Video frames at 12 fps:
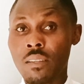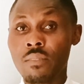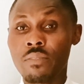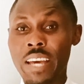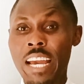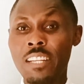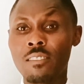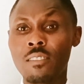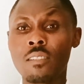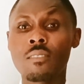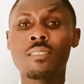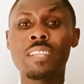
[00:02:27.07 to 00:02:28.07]
tag
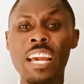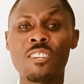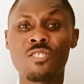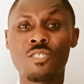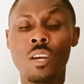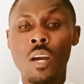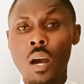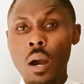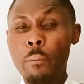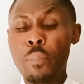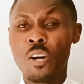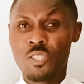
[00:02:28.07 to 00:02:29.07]
then takes
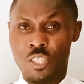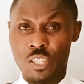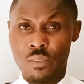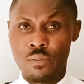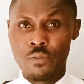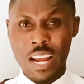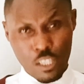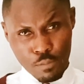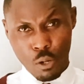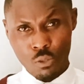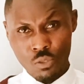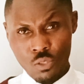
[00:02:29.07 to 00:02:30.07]
a positive
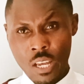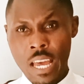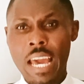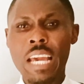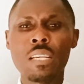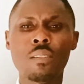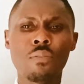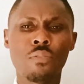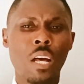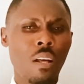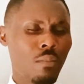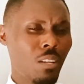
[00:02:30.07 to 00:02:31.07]
response
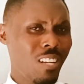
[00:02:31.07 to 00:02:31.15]
if